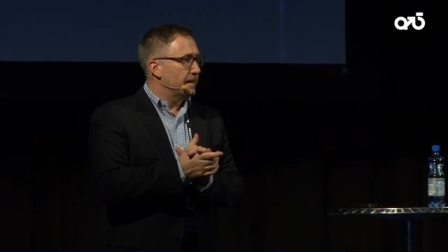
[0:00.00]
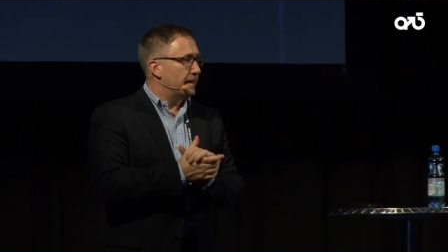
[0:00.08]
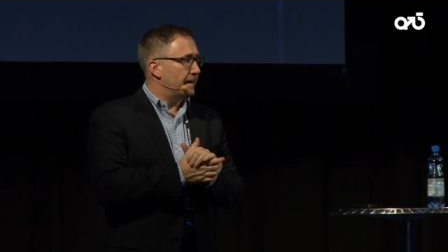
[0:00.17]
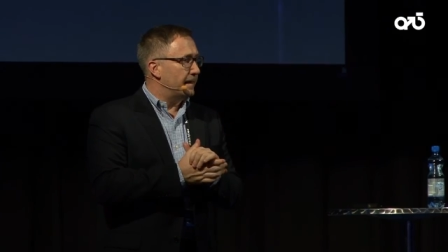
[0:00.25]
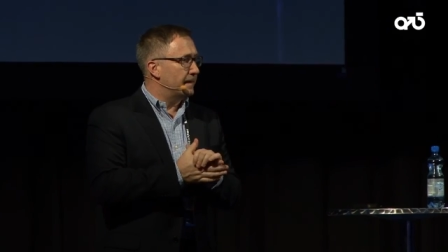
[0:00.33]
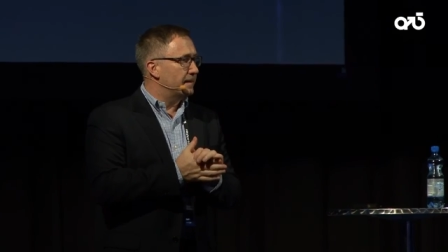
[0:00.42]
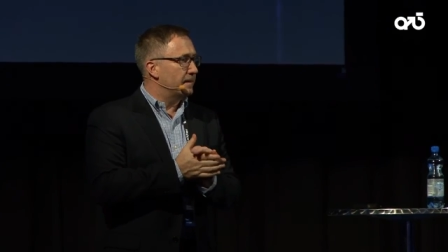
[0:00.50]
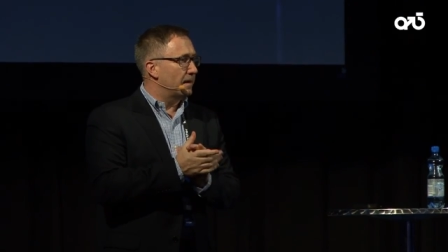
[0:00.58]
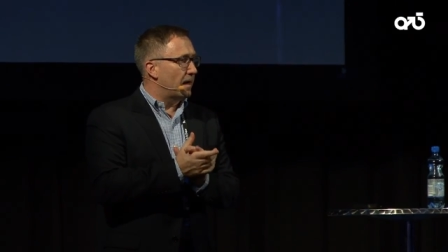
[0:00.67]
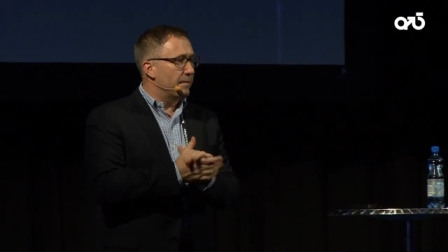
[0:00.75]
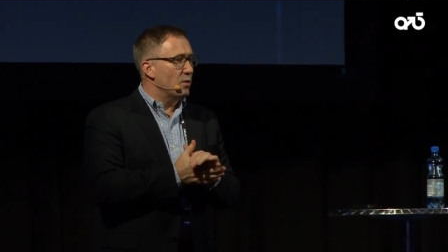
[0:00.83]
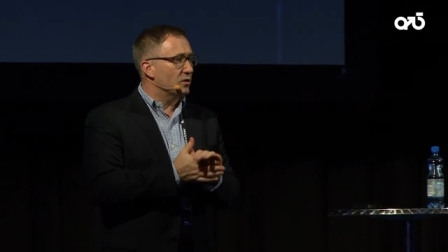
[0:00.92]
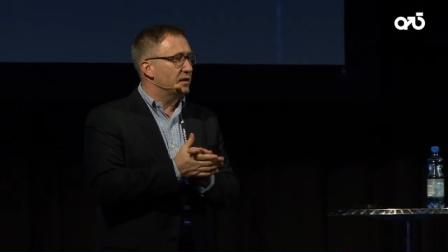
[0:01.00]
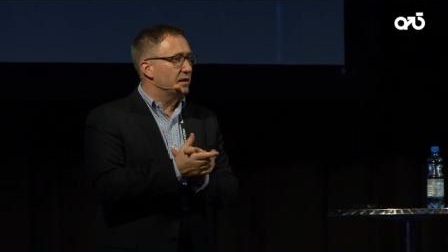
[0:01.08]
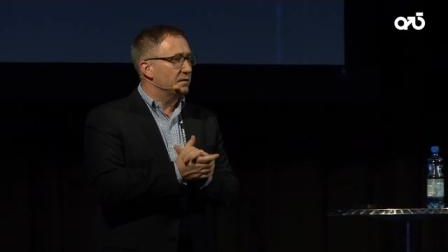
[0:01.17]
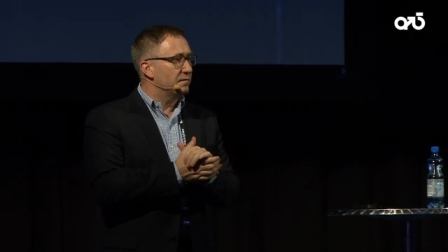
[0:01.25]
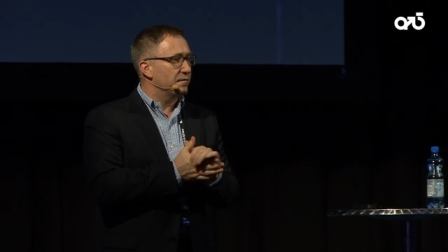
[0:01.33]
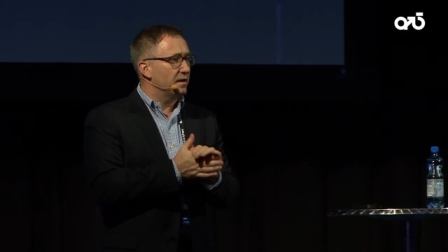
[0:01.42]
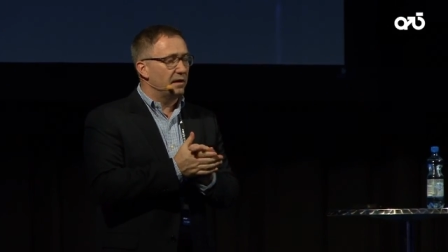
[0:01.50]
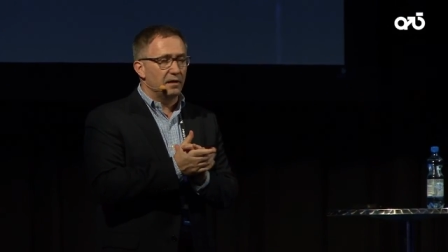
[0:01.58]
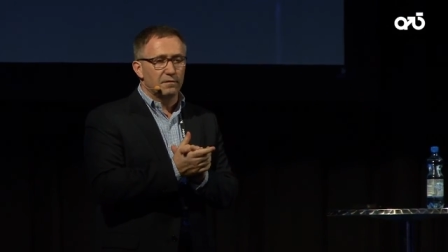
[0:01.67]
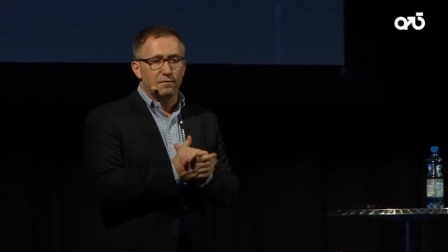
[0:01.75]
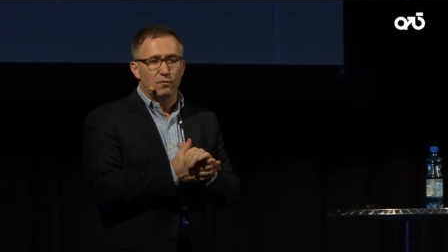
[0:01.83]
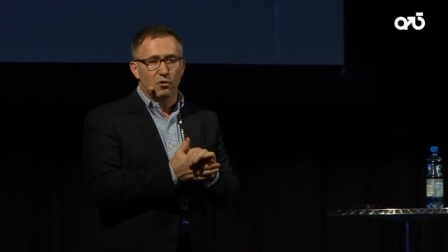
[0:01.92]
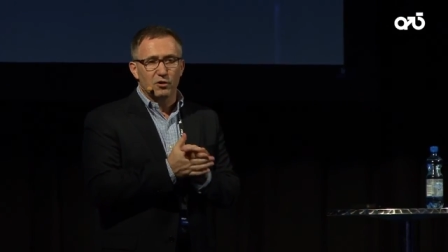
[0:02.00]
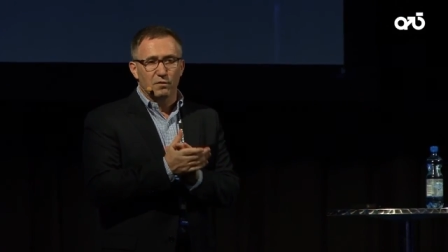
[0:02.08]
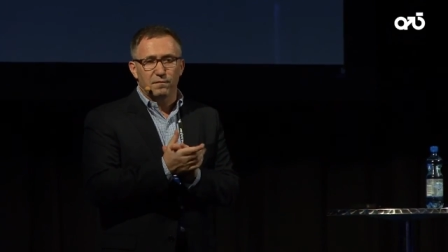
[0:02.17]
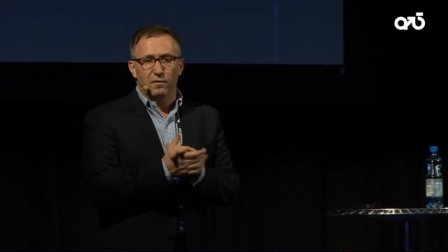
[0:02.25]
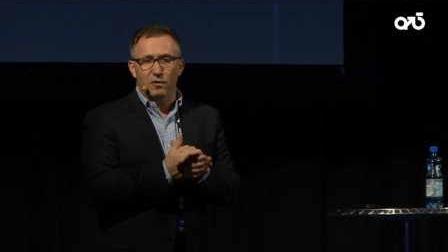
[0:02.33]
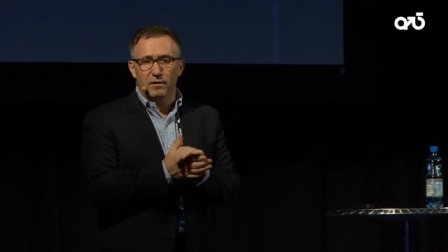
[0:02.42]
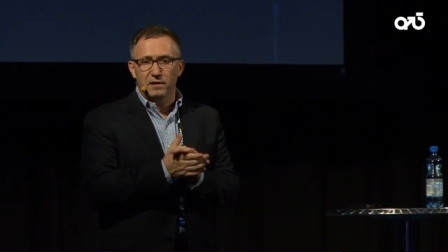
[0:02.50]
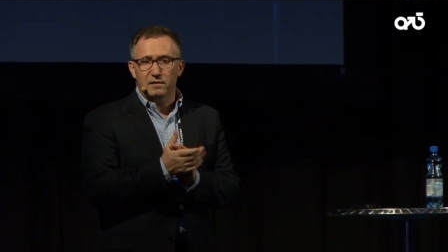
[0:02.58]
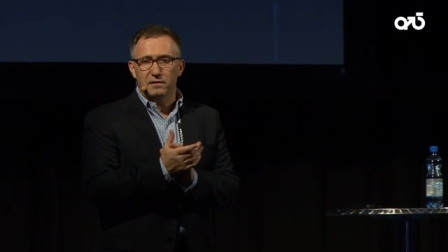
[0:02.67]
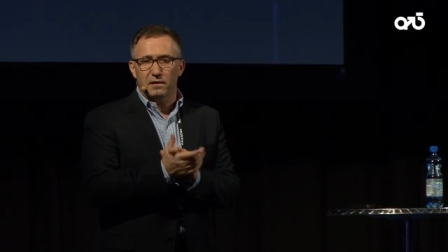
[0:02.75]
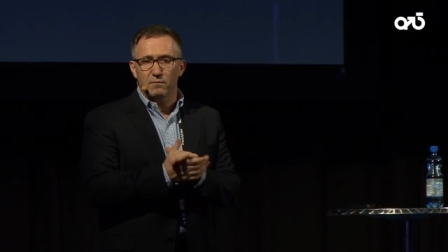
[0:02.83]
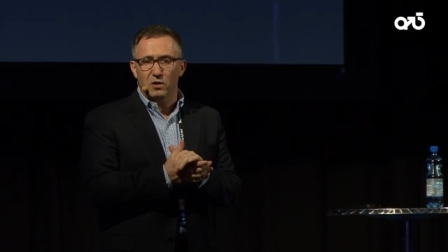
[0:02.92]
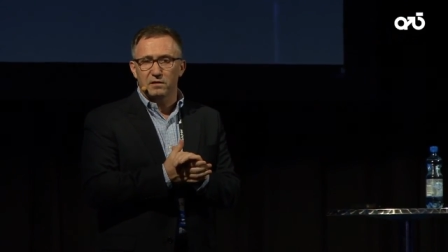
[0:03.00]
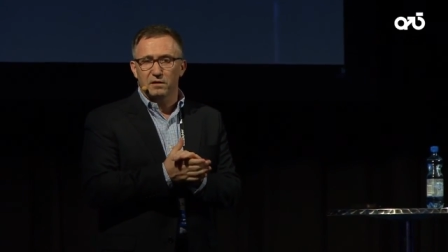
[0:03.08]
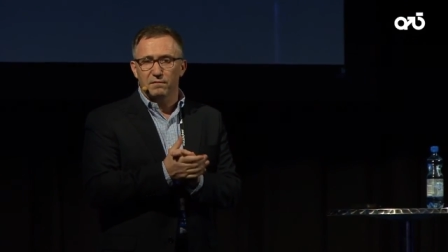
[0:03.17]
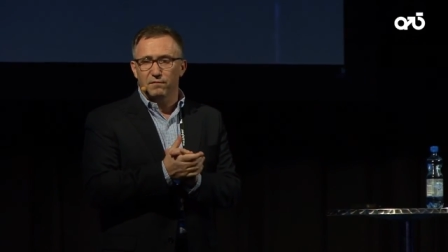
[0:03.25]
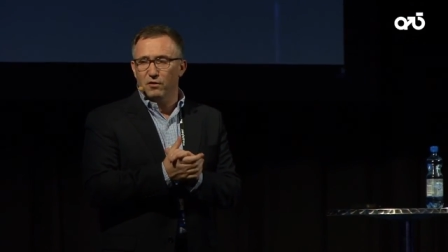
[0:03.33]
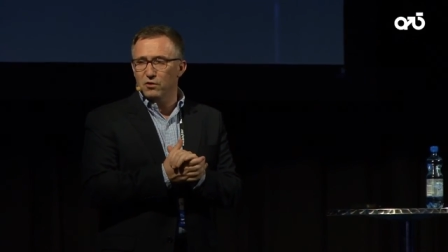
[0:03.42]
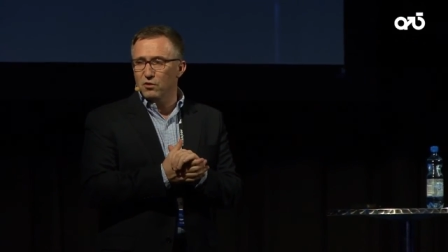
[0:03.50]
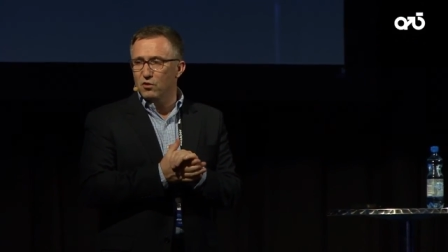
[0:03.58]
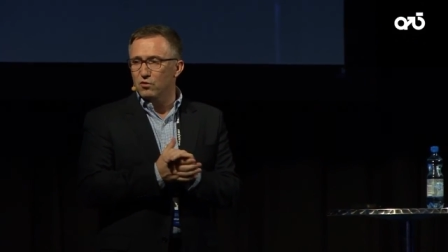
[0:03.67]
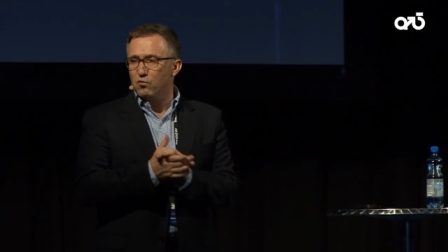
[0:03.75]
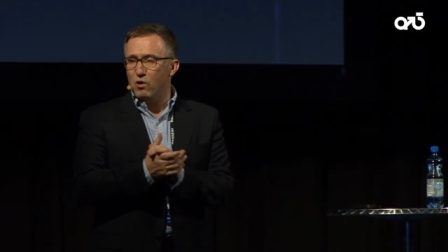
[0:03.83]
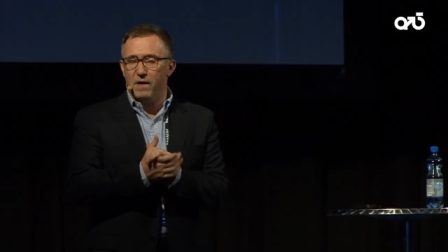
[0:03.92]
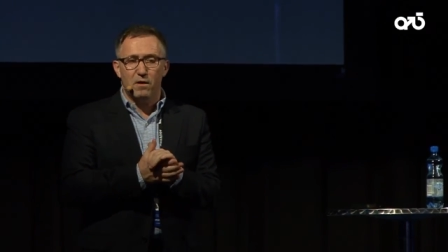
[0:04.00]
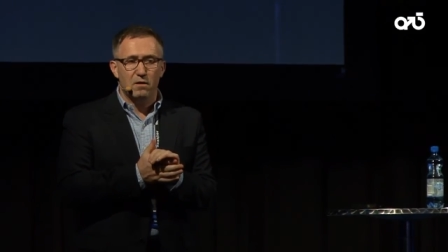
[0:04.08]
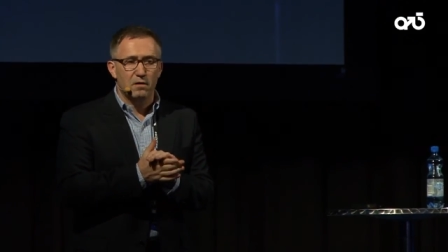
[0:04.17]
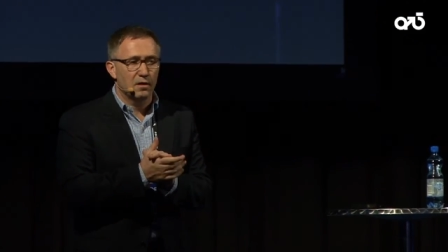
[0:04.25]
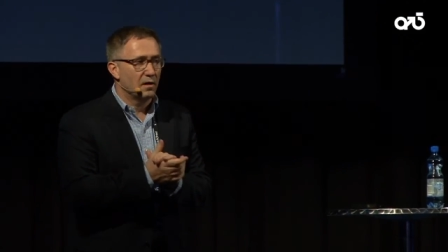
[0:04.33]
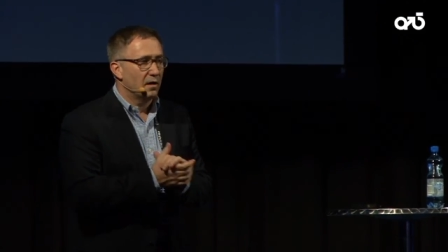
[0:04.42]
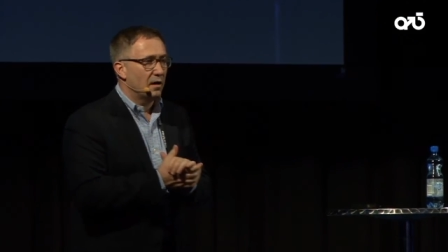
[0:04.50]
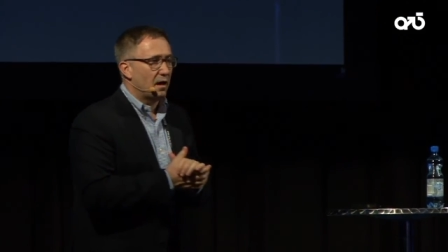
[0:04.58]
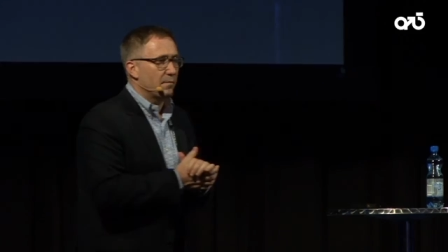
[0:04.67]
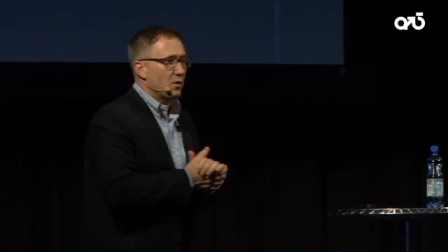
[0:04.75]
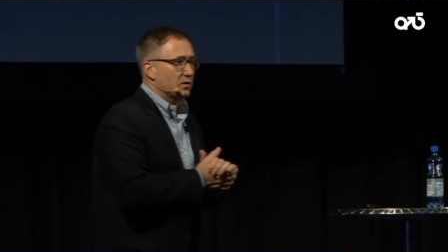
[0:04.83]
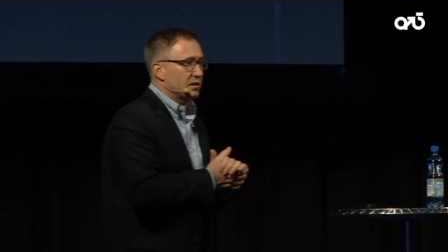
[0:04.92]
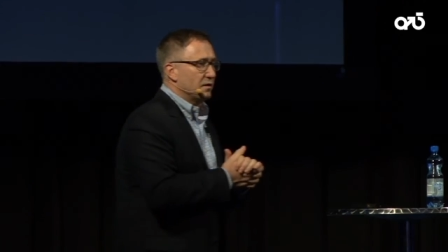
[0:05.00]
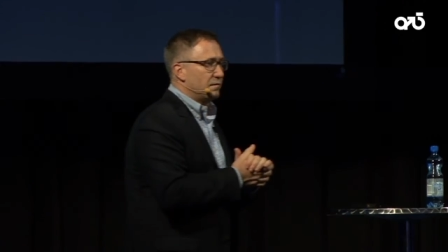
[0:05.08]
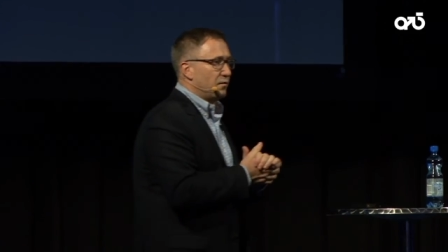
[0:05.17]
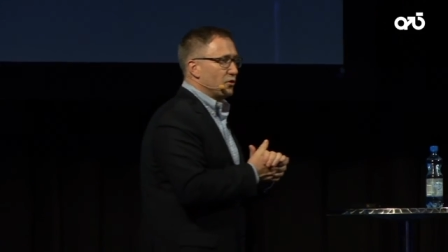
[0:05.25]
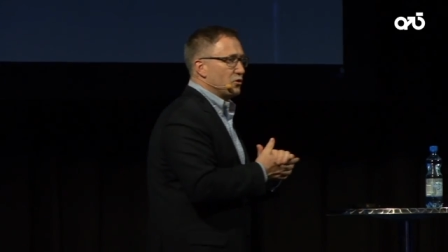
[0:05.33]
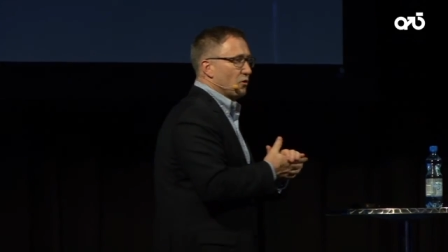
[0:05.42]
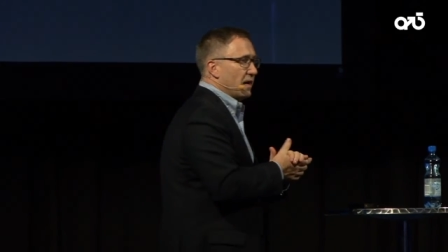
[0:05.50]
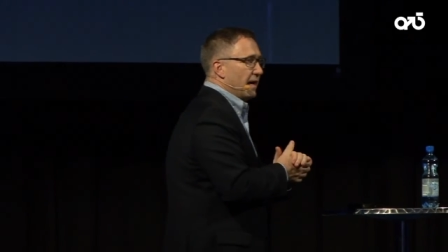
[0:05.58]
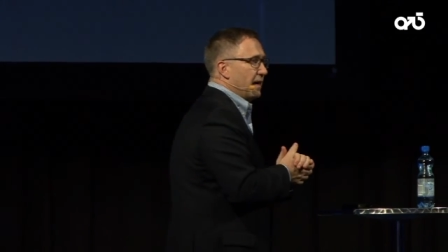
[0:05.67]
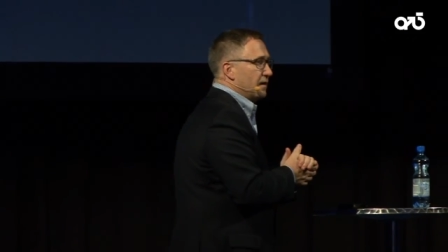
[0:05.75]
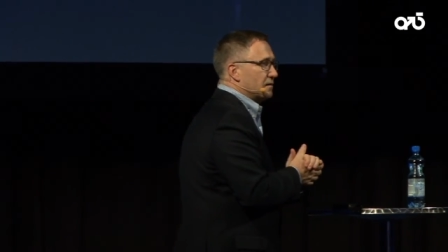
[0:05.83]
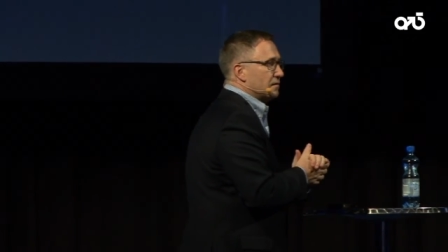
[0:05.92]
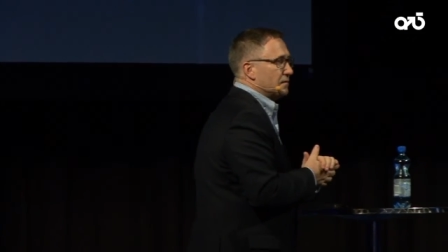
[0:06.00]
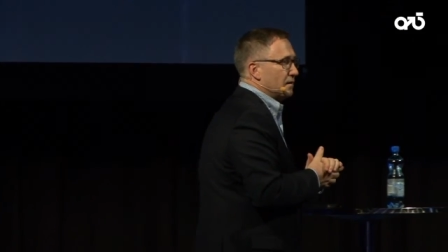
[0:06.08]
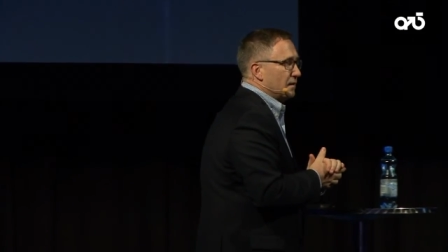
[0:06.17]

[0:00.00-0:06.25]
And uh, I'm not here in Finland for your forest. I'm not here for your good weather. I'm not here for your lakes.